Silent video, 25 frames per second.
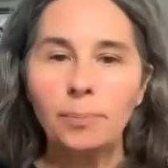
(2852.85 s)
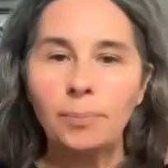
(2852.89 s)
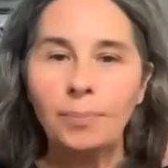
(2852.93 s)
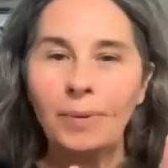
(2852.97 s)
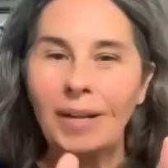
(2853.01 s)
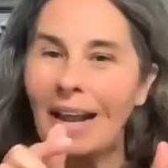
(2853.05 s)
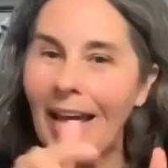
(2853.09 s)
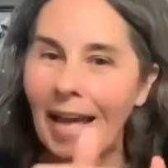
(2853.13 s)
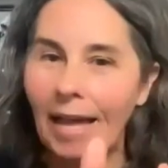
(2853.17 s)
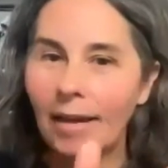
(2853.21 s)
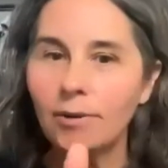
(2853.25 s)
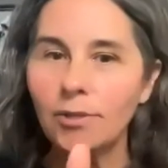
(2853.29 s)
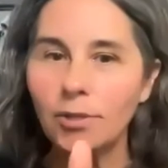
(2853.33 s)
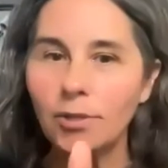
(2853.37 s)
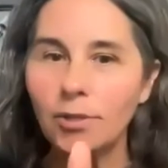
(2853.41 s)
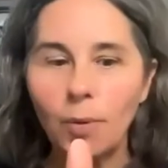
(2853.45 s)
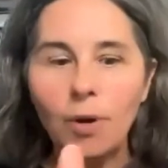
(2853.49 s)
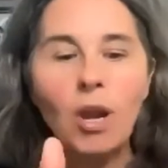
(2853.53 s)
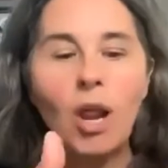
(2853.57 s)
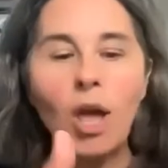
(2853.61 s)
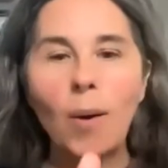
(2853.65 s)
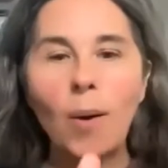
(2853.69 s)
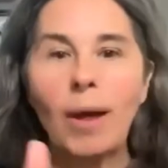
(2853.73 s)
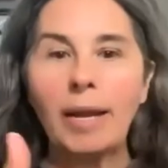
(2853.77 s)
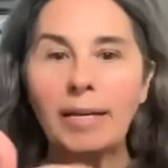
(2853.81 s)
But how do I
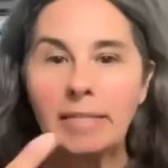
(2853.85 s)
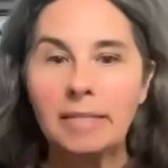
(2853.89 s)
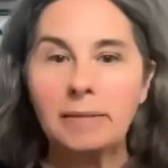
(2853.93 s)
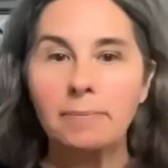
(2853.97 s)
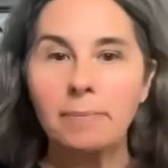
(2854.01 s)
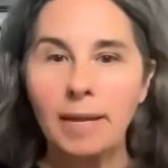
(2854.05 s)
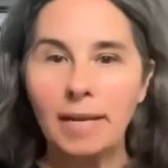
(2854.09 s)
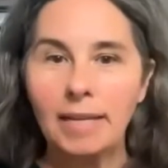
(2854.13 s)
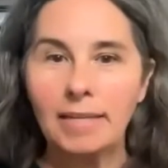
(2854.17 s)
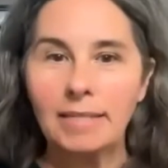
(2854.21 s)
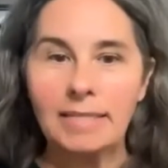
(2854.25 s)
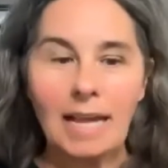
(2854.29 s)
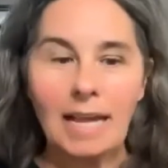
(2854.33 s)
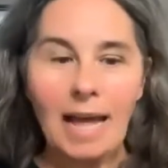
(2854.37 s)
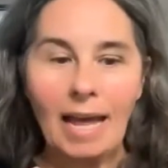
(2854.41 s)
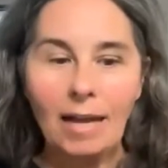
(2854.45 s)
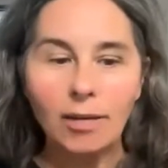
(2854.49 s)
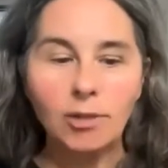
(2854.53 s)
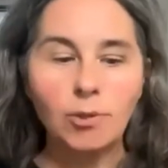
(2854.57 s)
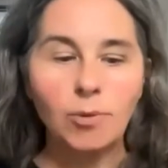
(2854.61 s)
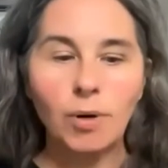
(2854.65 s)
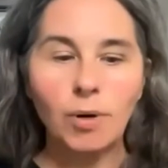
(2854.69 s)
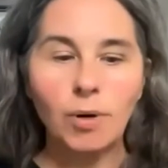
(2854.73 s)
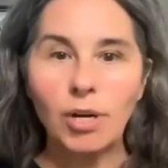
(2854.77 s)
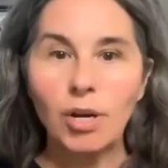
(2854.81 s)
know how to mix it? How
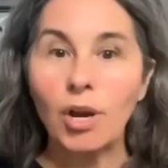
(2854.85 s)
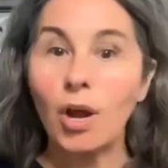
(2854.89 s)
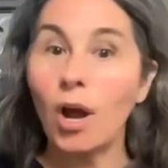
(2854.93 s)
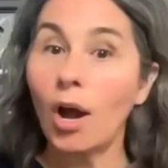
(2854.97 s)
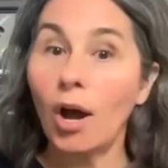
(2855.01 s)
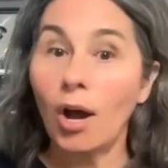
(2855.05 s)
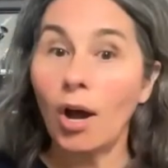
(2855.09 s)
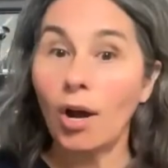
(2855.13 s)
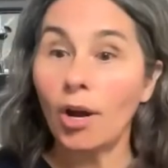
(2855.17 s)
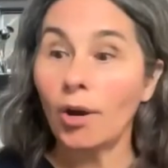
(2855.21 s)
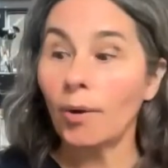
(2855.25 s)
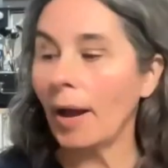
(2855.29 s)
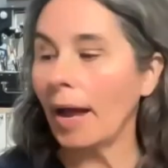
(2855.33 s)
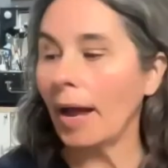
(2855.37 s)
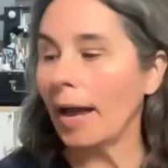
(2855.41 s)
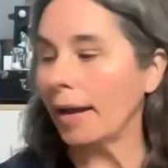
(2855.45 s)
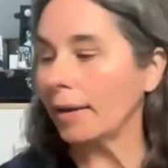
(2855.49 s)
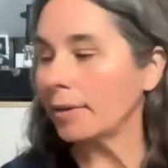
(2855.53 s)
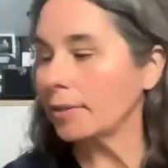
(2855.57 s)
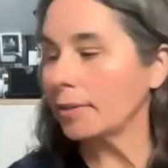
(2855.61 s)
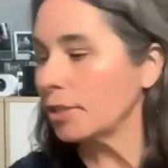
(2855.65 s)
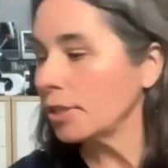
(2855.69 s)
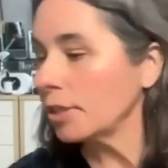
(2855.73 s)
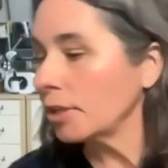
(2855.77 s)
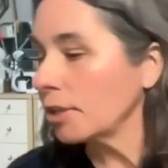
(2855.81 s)
do I know
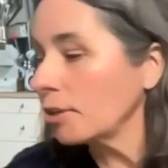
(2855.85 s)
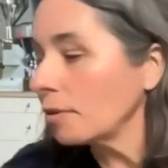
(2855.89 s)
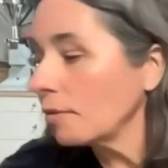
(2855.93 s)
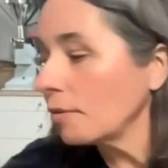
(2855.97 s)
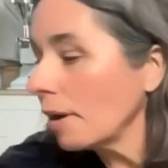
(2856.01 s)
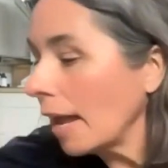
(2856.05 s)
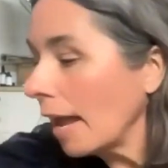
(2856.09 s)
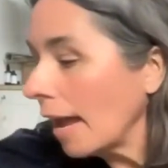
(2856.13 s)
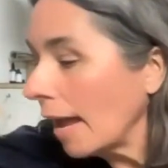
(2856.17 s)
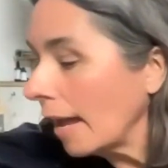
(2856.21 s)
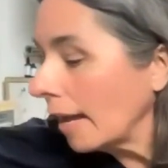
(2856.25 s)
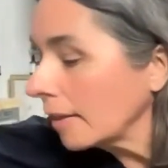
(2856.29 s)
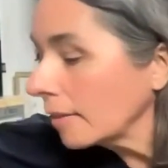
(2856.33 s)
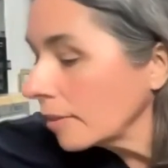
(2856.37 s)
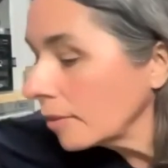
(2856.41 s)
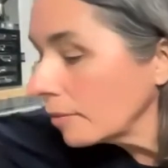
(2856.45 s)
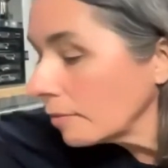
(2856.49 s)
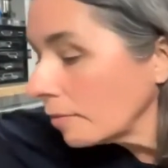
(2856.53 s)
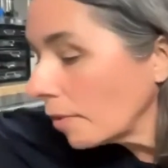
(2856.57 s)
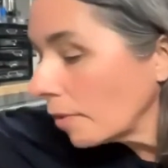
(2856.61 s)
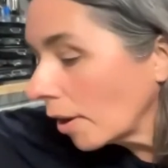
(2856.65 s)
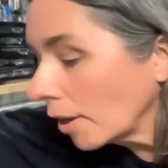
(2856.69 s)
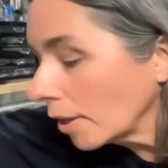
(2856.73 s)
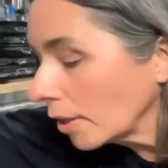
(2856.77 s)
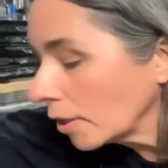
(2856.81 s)
how to create the
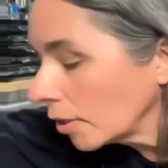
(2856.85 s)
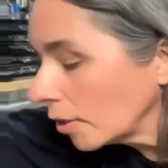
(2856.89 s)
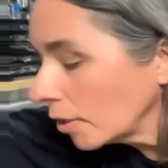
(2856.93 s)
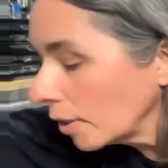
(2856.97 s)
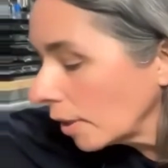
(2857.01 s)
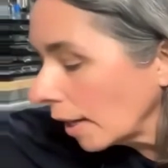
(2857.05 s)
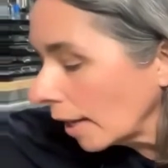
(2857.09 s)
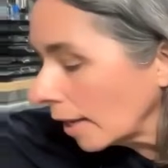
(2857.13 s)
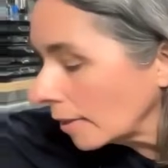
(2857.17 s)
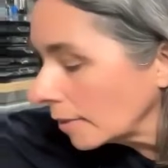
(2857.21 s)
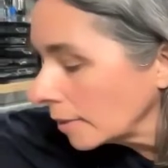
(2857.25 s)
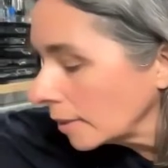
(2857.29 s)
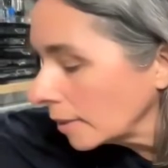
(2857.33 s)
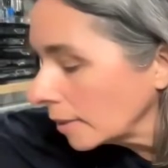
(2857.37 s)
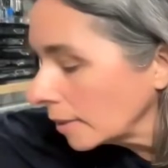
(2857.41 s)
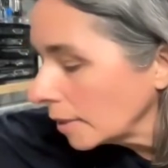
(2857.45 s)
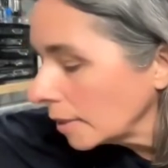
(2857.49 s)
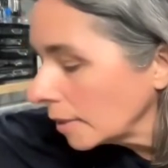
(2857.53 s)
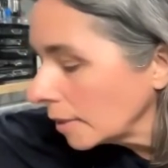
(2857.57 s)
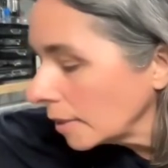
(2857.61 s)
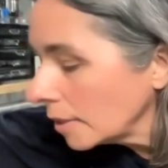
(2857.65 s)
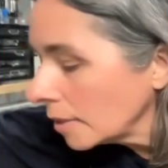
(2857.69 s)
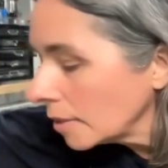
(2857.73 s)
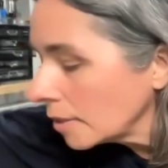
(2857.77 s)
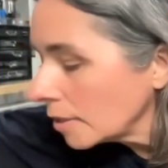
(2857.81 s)
right colour?
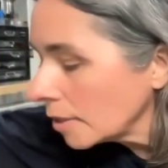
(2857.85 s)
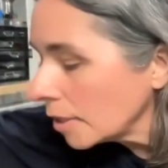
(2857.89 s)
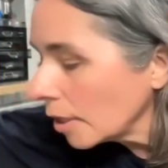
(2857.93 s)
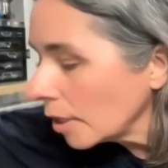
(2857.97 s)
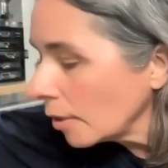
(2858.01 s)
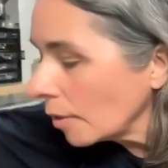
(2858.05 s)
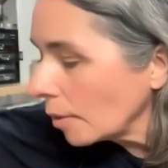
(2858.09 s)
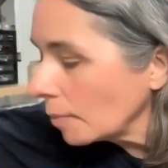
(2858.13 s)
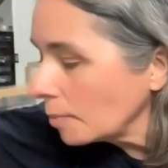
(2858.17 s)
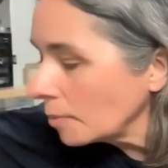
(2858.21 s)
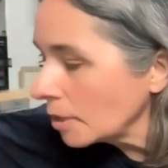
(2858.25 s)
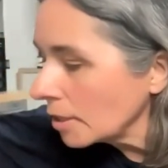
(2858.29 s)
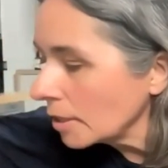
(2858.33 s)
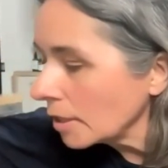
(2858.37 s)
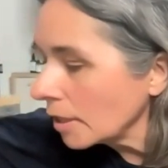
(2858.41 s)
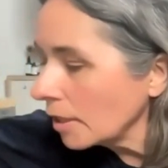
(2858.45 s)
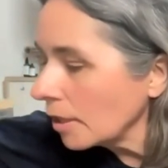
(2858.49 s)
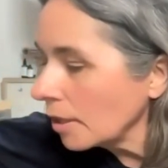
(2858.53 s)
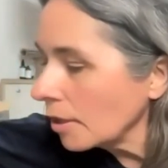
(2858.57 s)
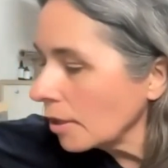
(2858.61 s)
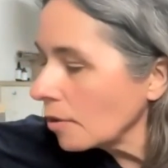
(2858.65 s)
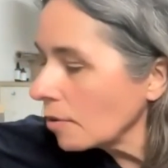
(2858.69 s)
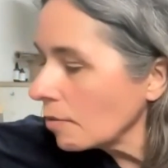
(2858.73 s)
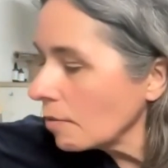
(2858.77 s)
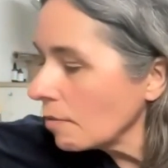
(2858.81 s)
So I'm just
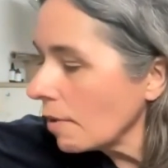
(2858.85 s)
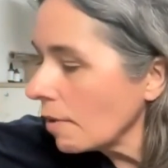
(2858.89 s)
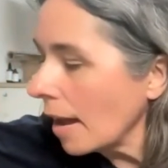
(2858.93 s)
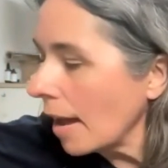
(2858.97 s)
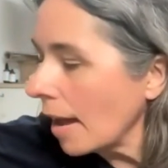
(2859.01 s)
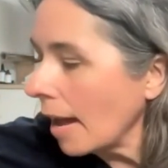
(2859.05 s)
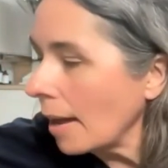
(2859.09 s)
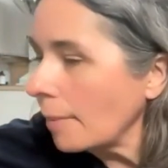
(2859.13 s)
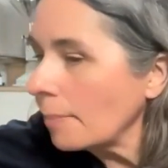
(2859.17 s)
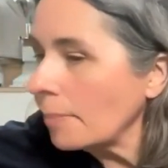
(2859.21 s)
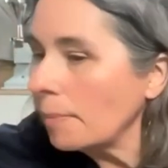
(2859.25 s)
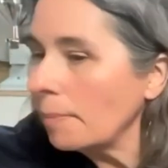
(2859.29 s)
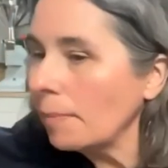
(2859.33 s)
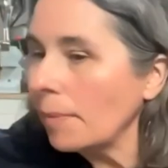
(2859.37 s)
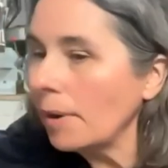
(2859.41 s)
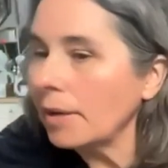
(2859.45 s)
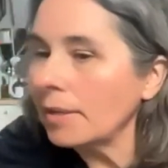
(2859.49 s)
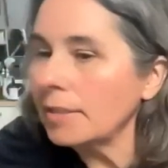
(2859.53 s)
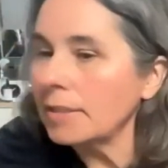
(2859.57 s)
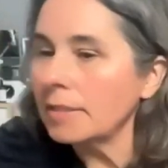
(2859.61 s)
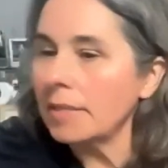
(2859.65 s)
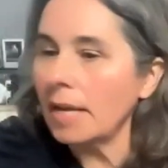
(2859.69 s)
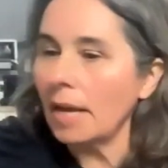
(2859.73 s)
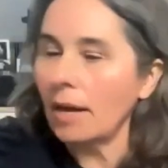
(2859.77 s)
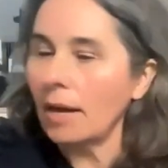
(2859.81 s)
going to grab
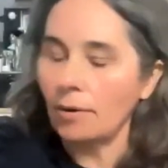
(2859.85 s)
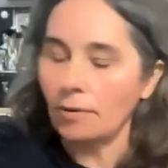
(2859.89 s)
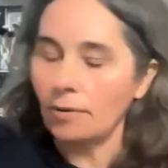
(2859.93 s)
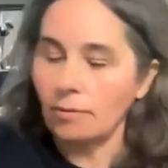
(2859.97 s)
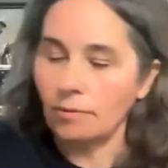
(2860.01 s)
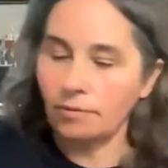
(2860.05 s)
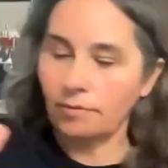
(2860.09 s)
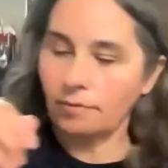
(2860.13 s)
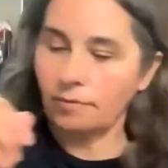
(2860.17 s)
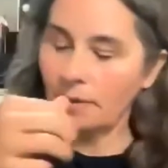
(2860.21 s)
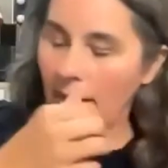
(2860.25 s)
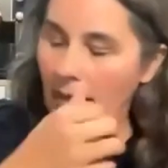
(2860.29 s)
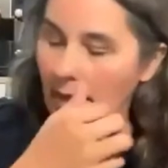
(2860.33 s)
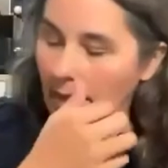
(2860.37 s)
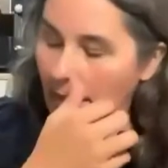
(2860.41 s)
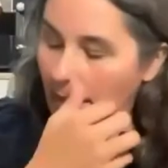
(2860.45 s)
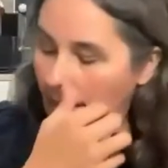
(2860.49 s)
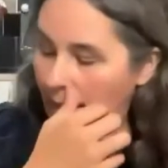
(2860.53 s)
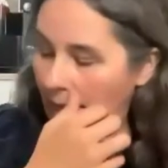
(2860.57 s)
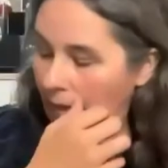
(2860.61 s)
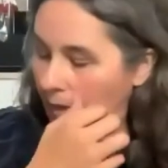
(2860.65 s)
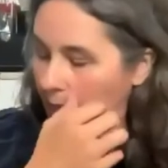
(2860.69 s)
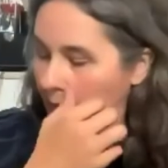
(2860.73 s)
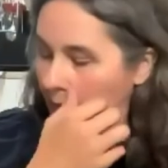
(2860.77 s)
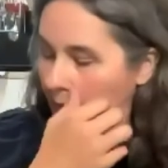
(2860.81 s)
myself
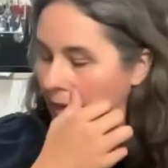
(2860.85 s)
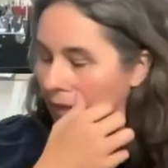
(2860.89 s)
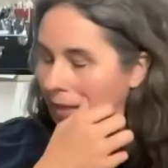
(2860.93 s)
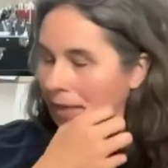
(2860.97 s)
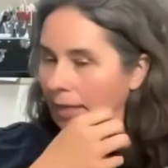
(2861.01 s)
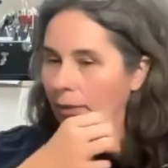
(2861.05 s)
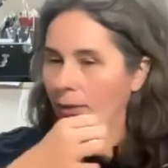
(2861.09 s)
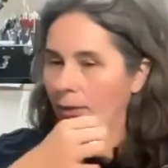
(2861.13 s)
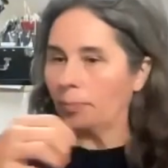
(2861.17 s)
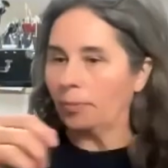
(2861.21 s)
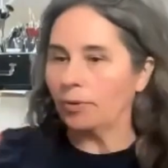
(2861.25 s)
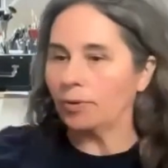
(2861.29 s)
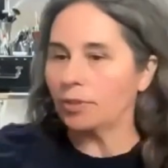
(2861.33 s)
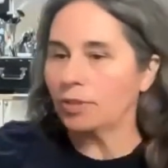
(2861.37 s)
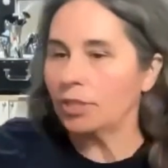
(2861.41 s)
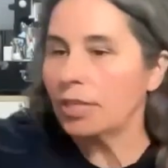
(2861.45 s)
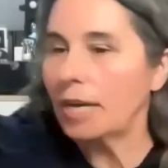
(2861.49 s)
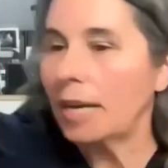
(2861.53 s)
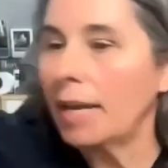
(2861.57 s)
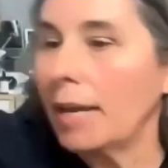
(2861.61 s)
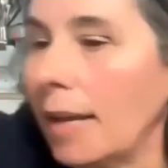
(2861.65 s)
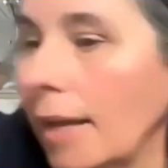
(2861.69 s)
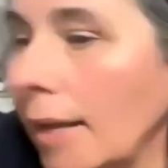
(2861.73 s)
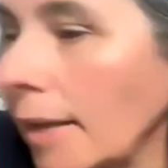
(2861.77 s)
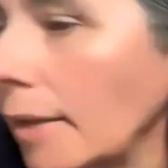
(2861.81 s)
a little brush
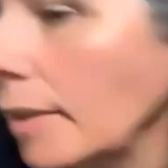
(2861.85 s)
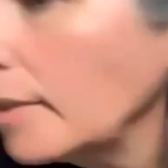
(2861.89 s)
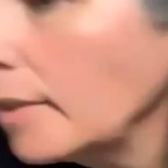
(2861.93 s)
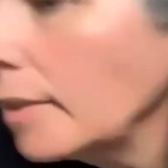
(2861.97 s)
here.